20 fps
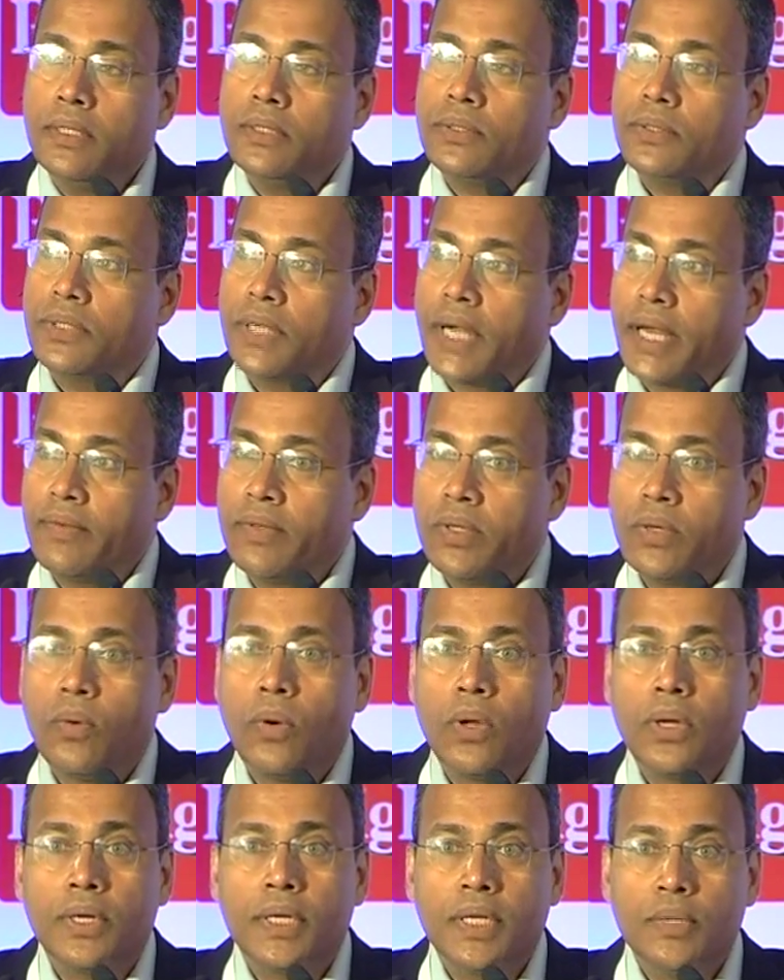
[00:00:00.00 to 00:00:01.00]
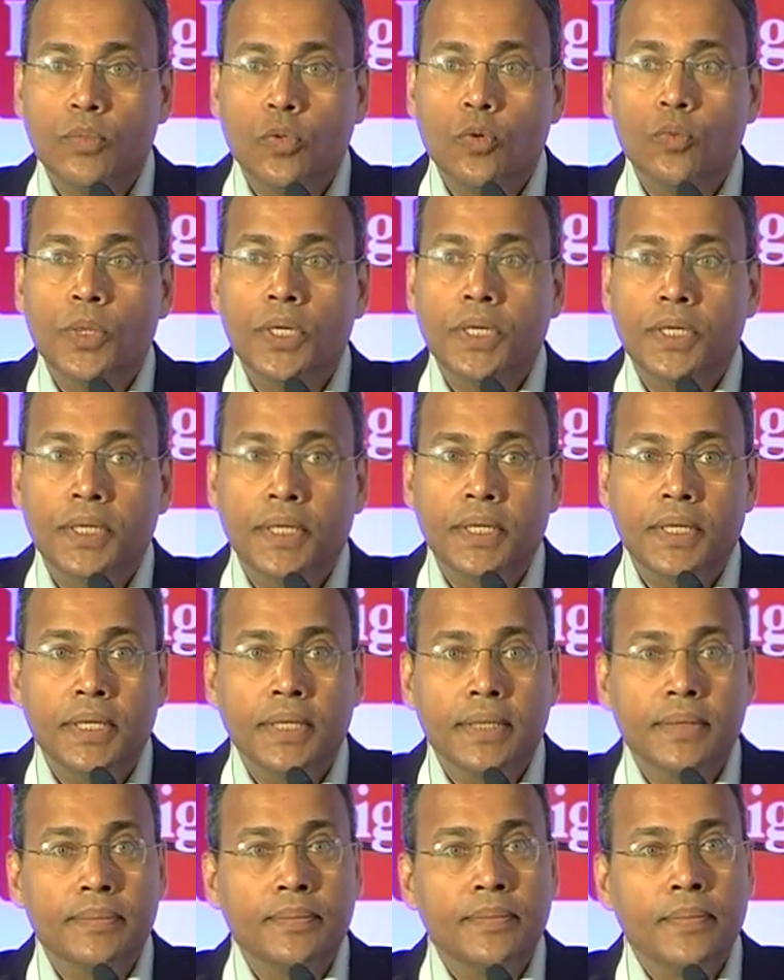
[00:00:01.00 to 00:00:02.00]
to drive the quality movement in
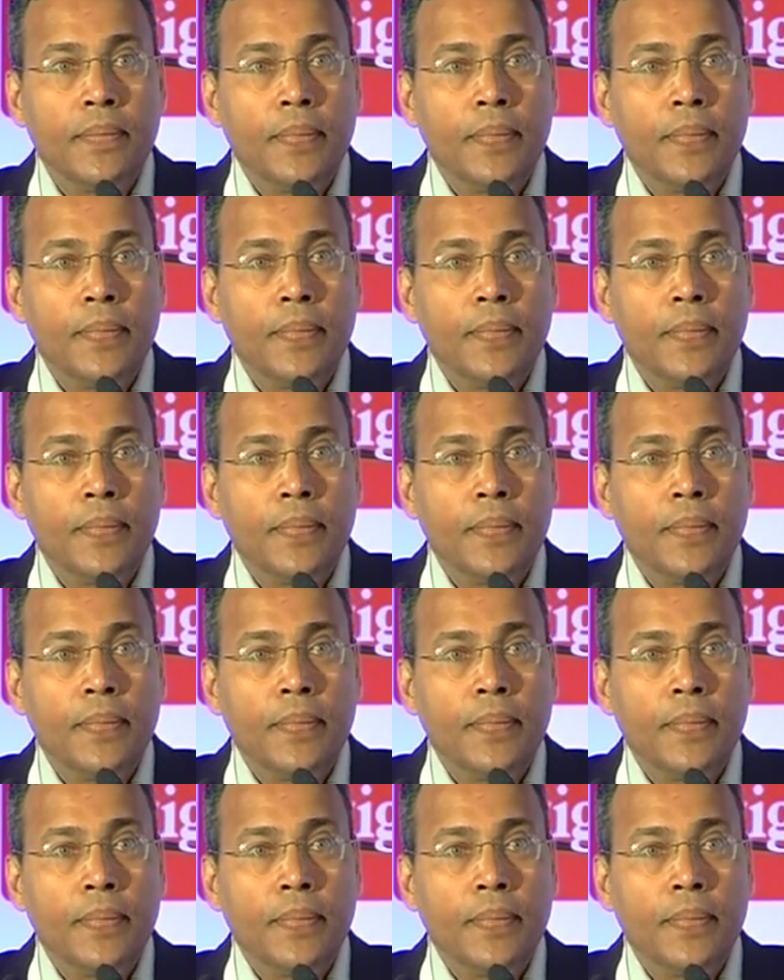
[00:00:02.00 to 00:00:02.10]
India.